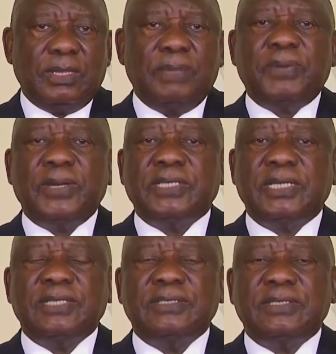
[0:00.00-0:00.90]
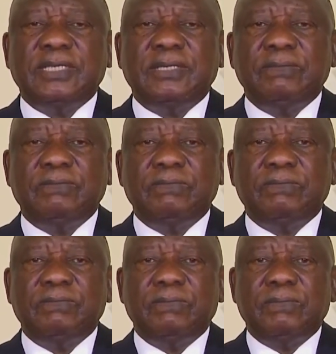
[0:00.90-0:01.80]
The presidency,
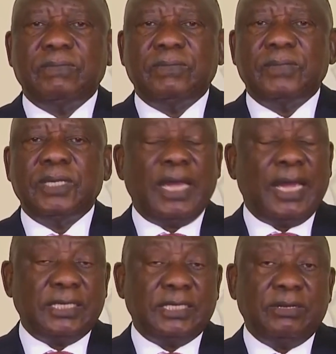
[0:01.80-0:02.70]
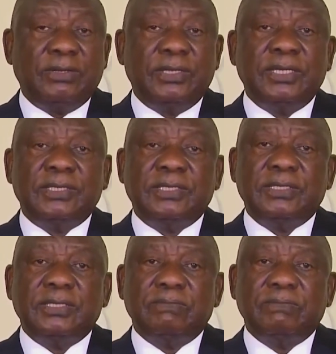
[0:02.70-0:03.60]
in acting on
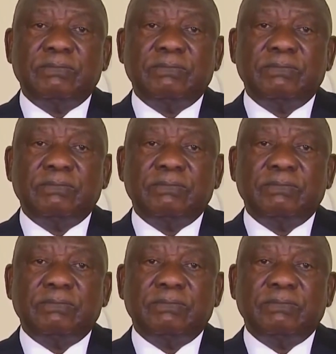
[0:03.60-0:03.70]
this,